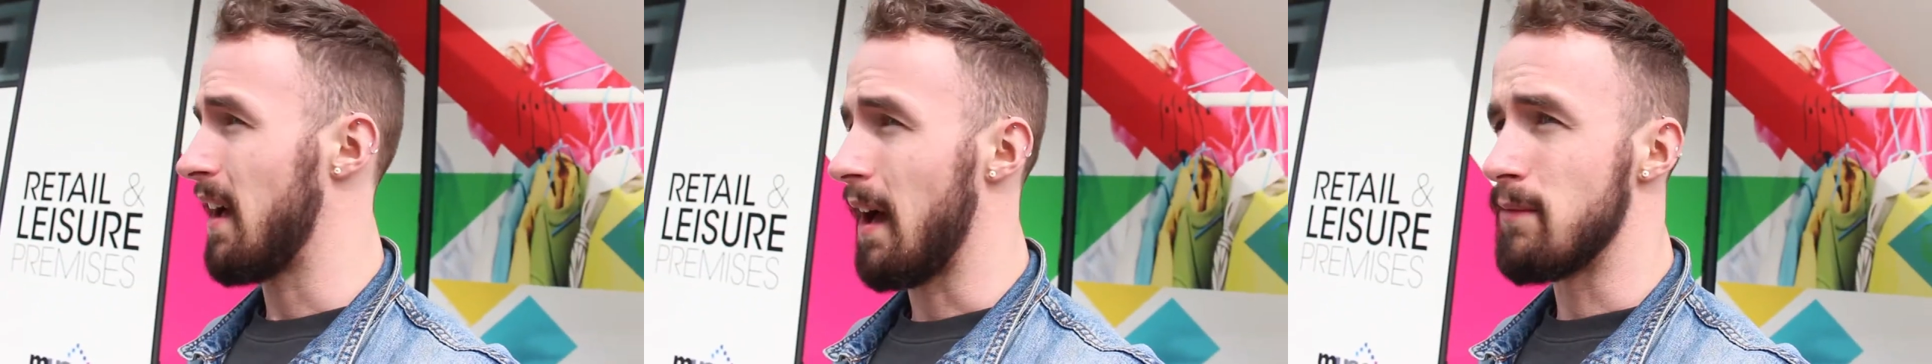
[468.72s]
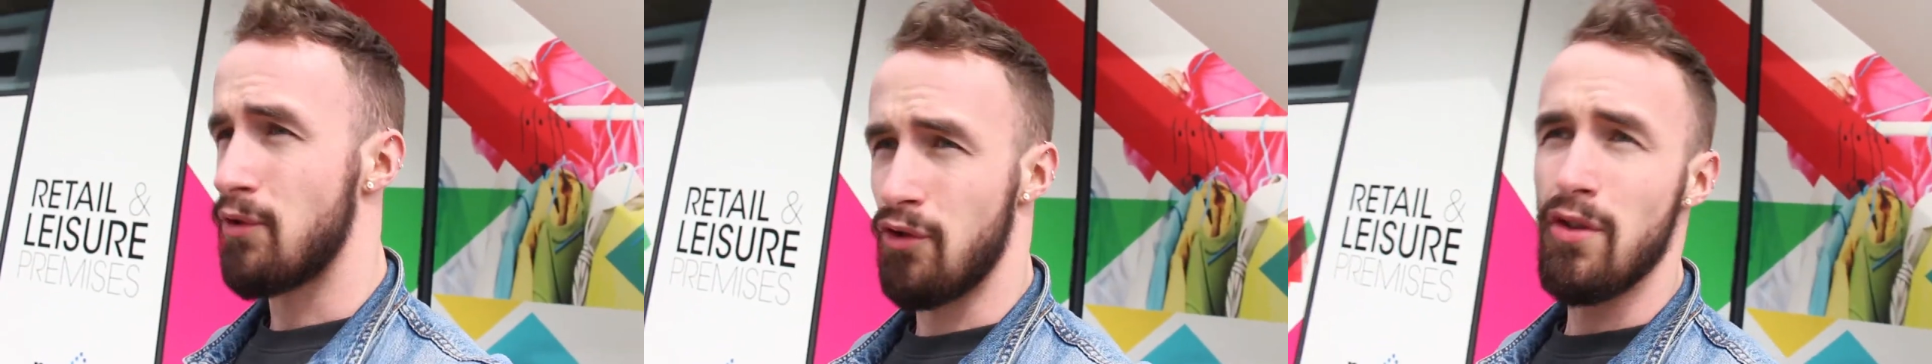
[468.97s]

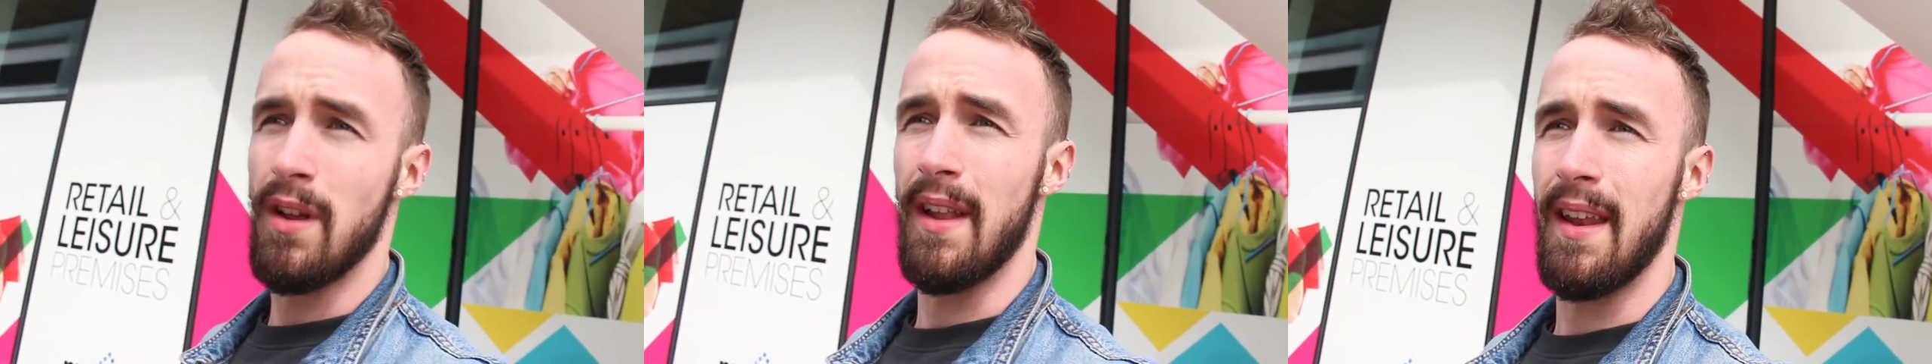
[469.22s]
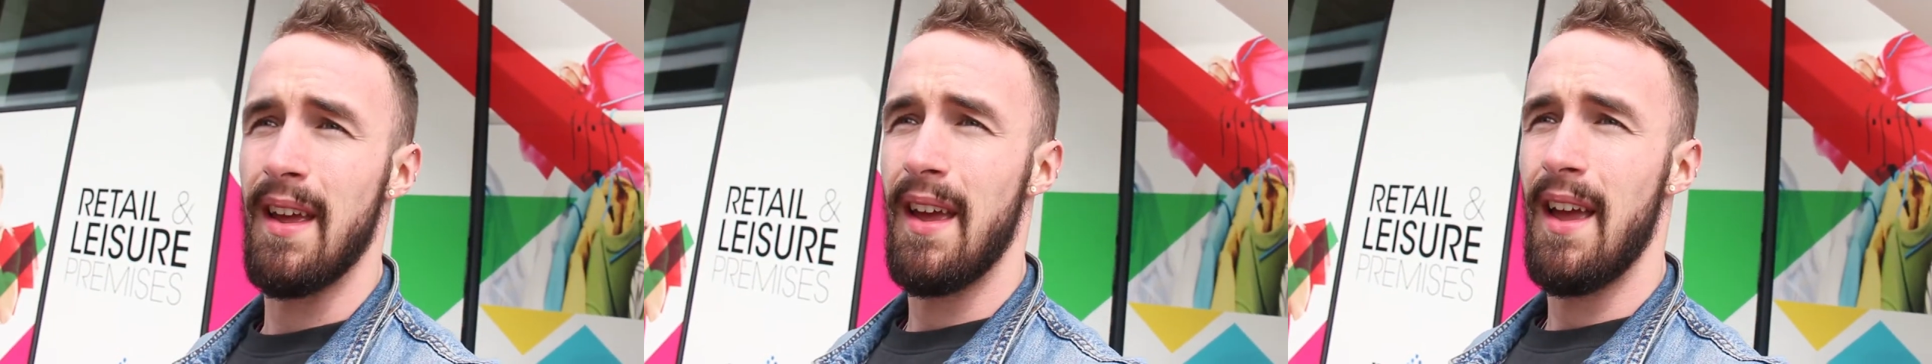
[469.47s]
I'm
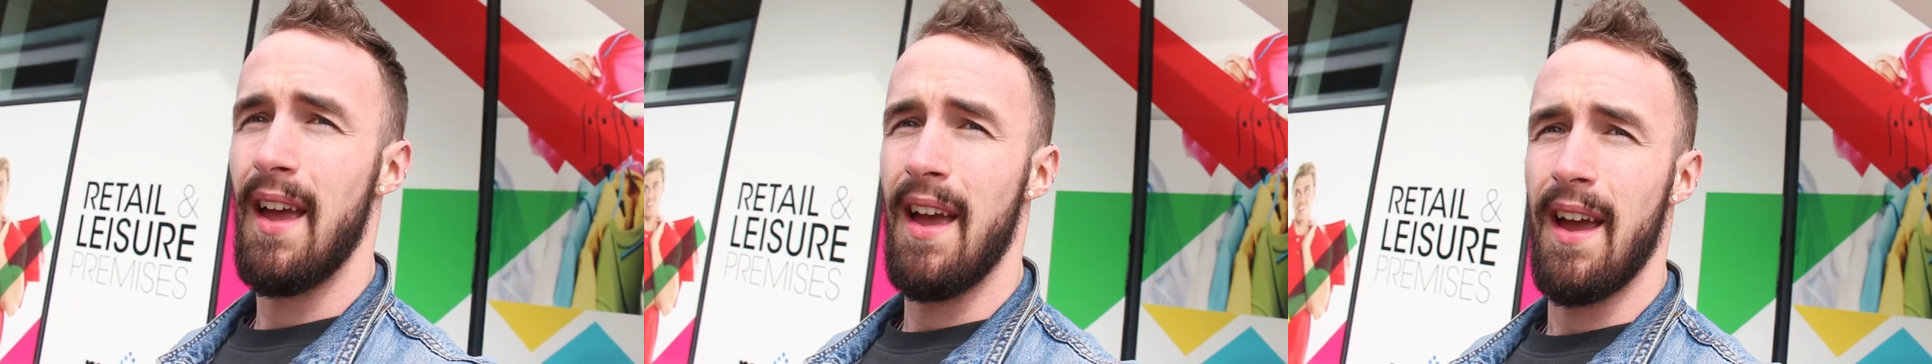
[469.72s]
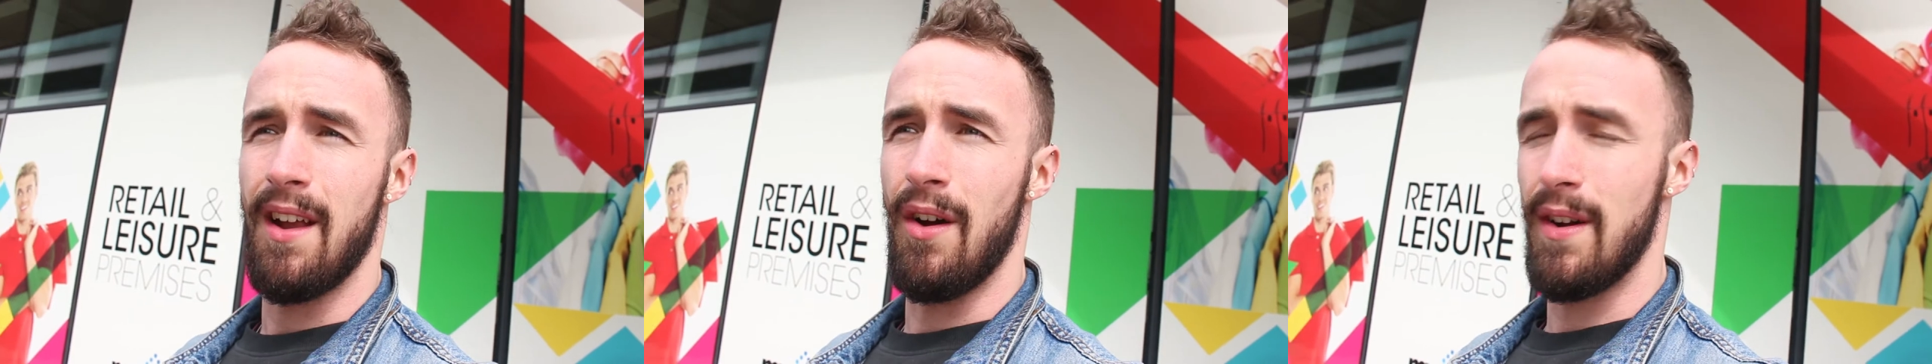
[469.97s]
struggling.
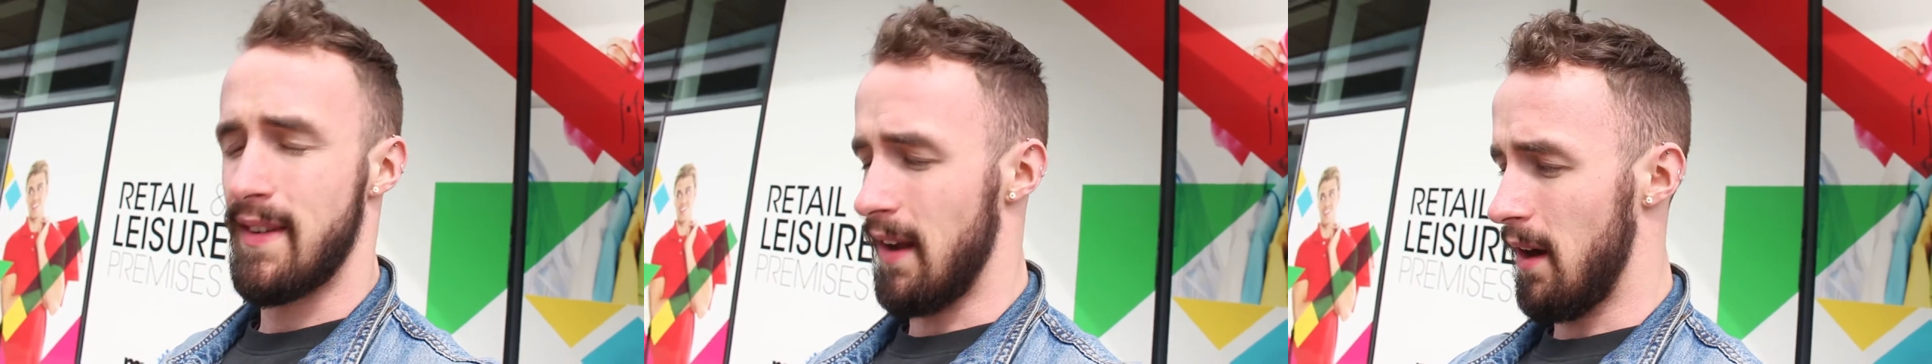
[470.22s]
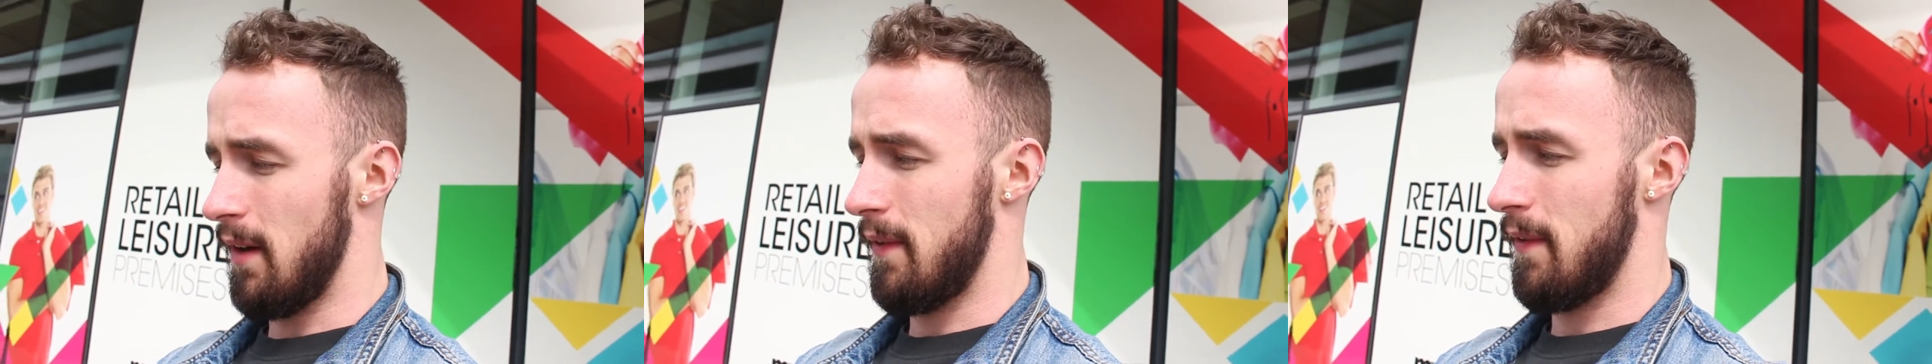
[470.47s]
You know, I set
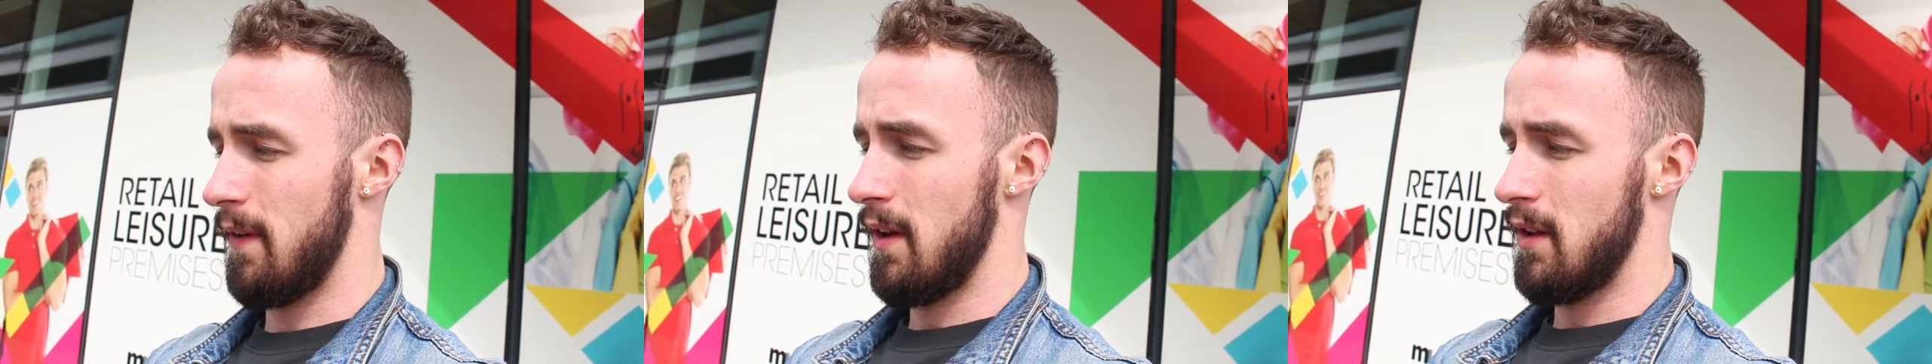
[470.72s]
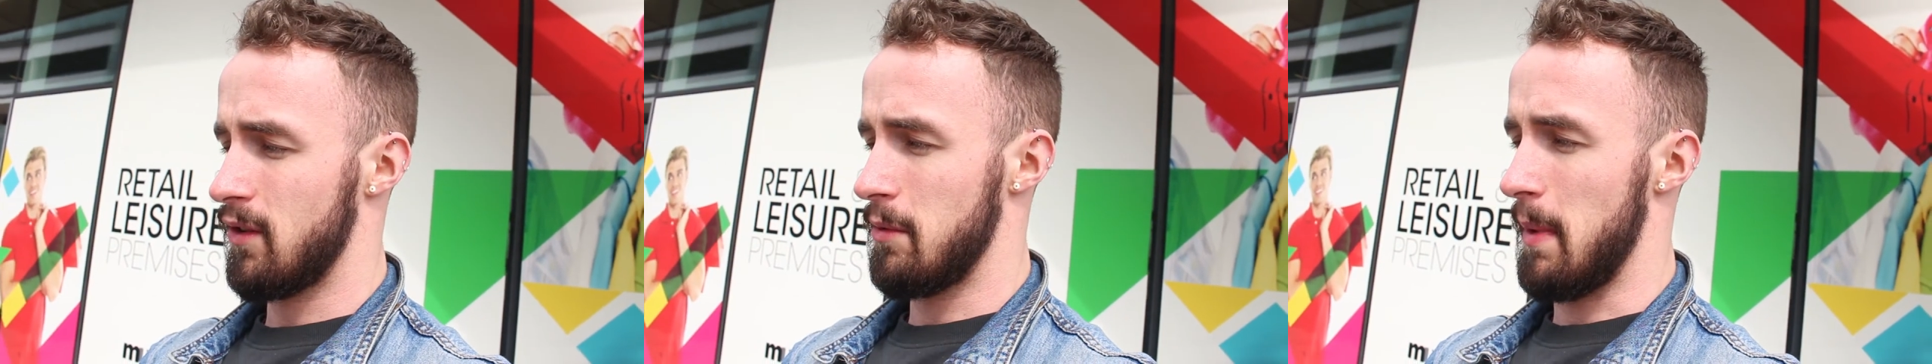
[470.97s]
off
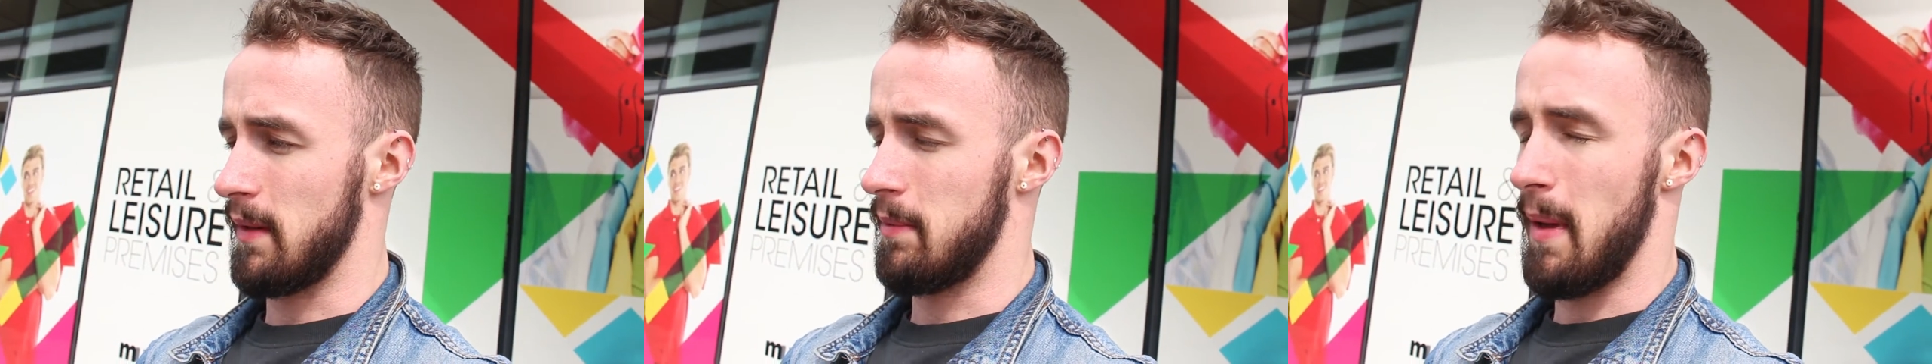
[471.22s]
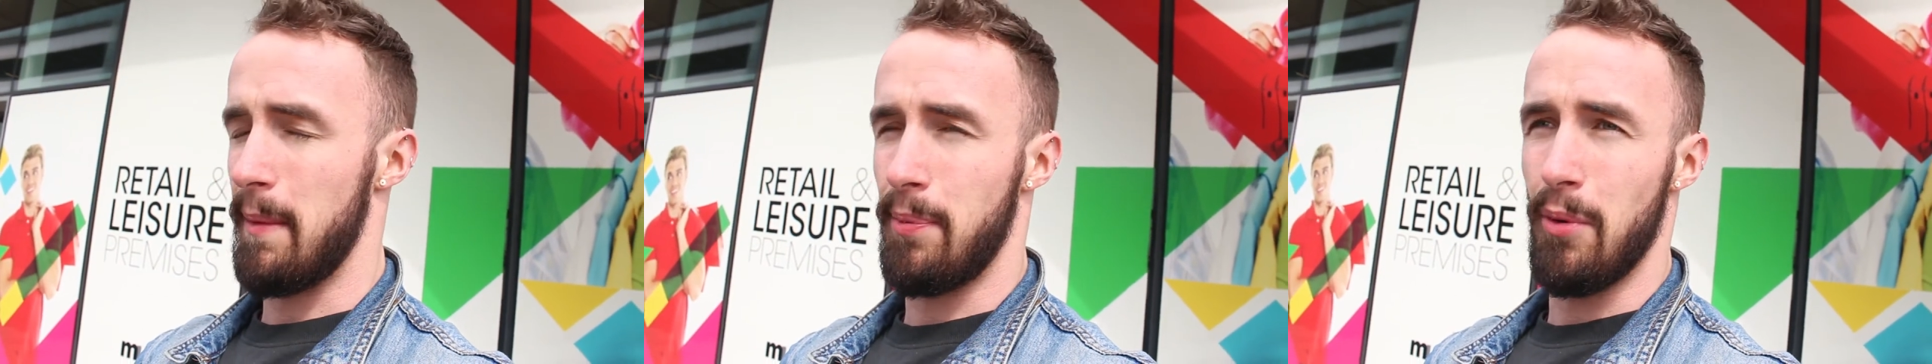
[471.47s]
to come back to
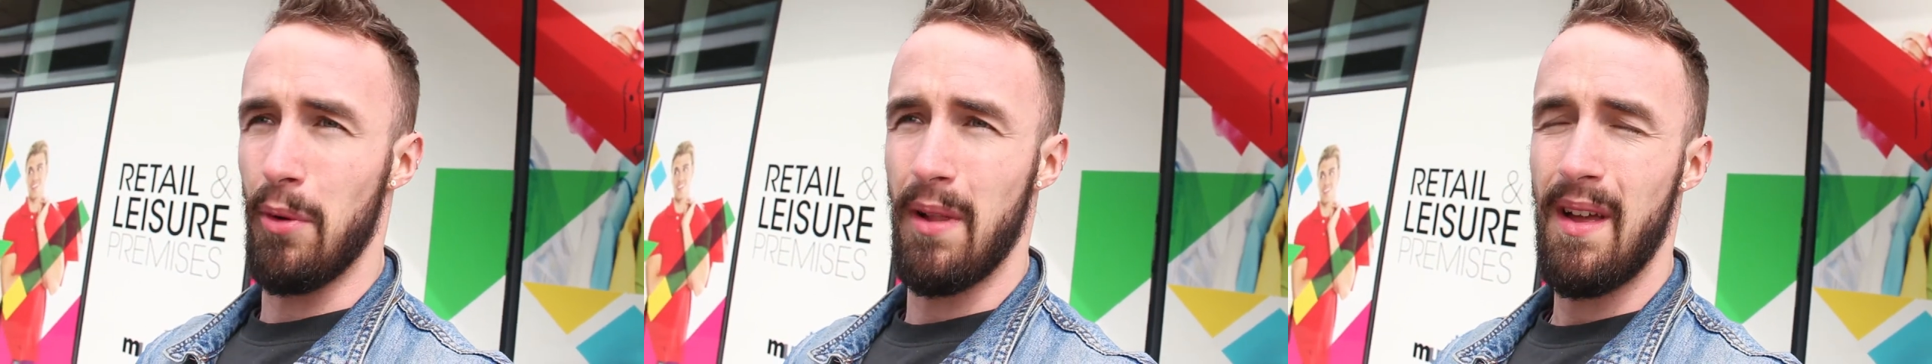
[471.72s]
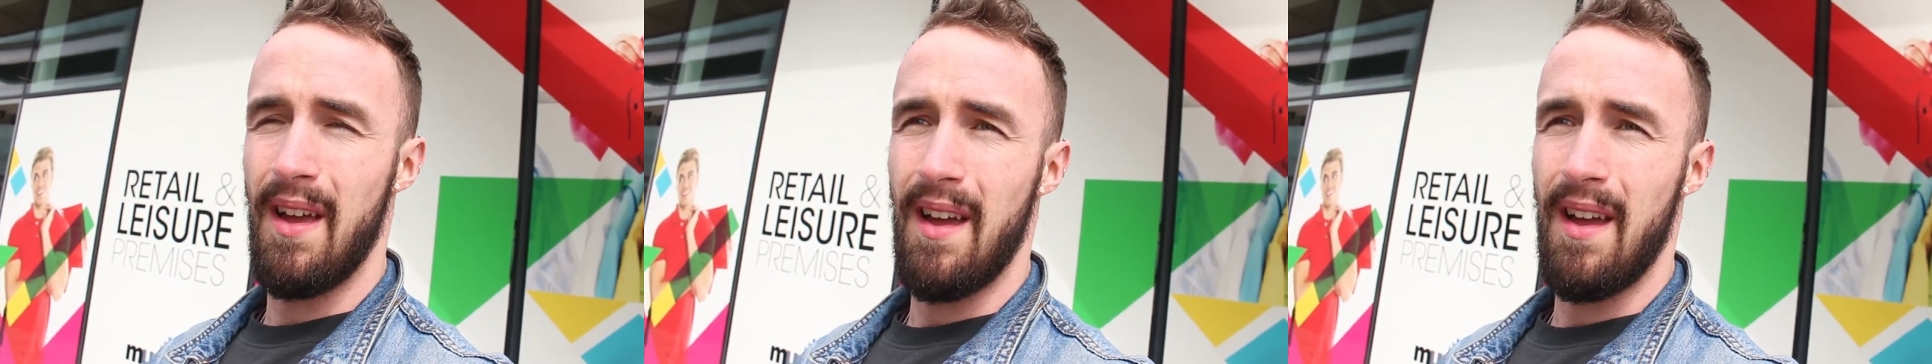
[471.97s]
Blackpool